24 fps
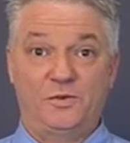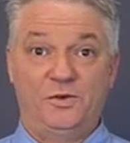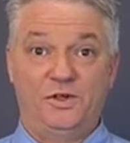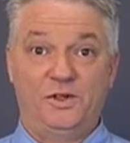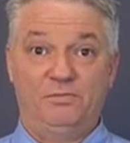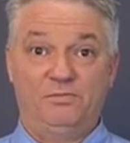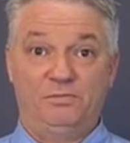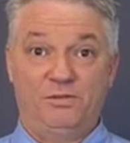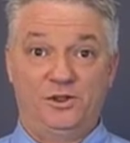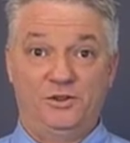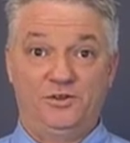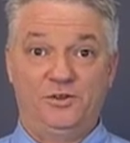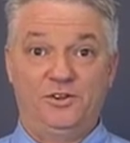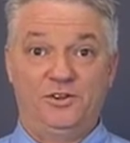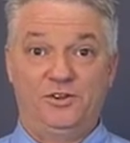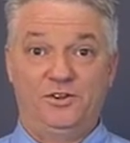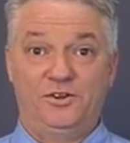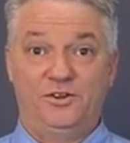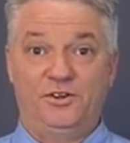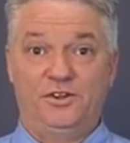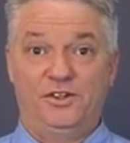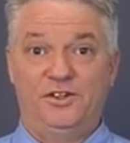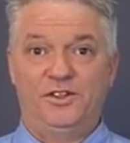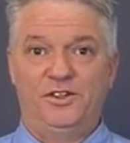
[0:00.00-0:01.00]
of what
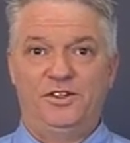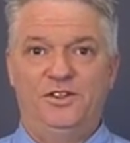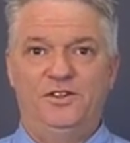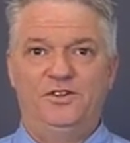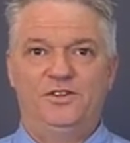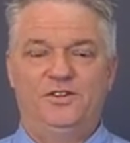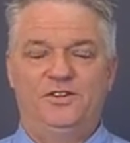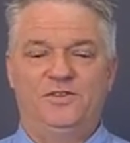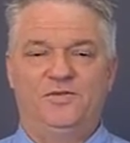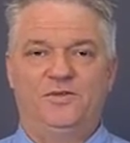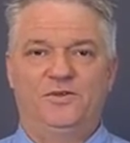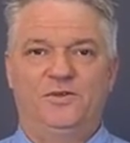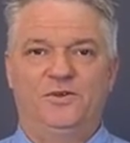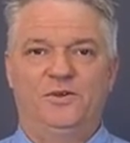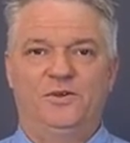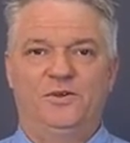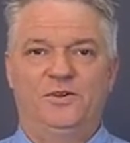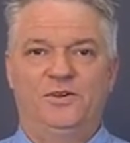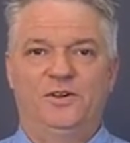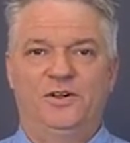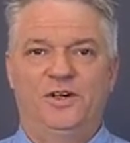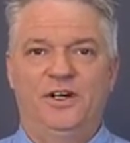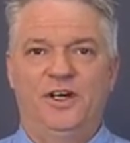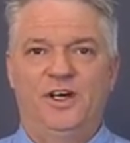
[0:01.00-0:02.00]
Bluetooth is used
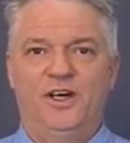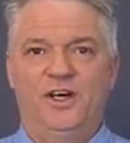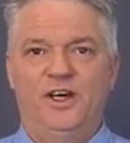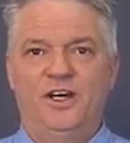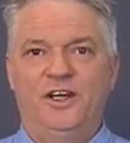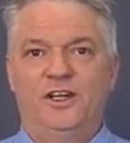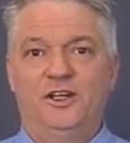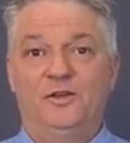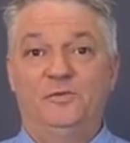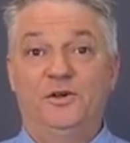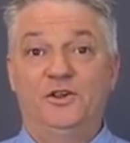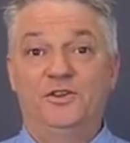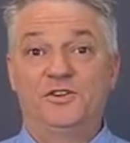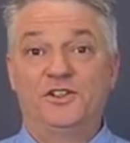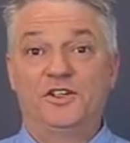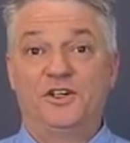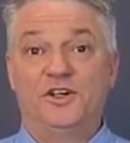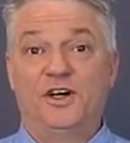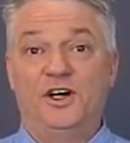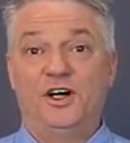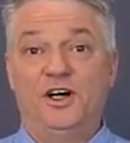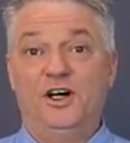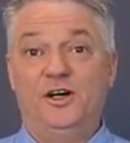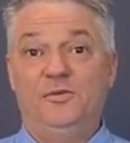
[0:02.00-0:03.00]
for. The most
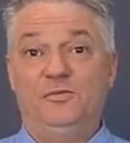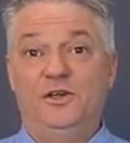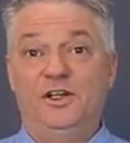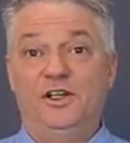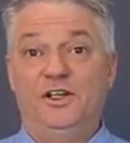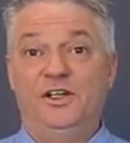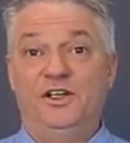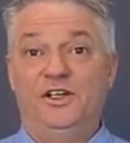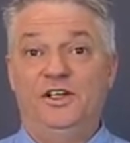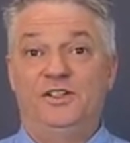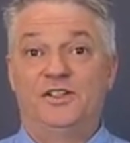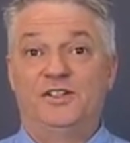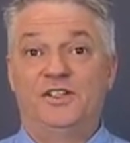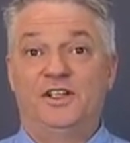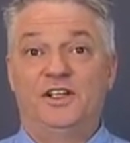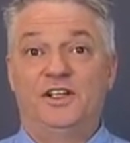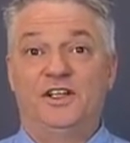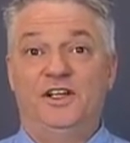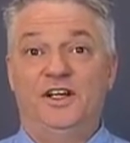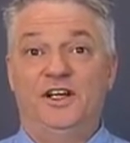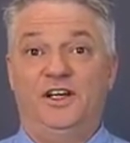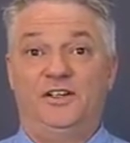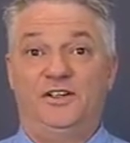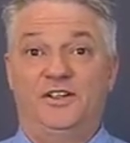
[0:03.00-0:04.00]
common is to
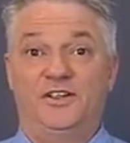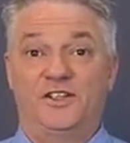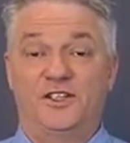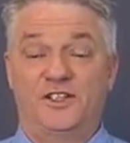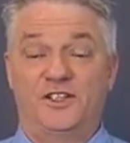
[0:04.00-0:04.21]
connect a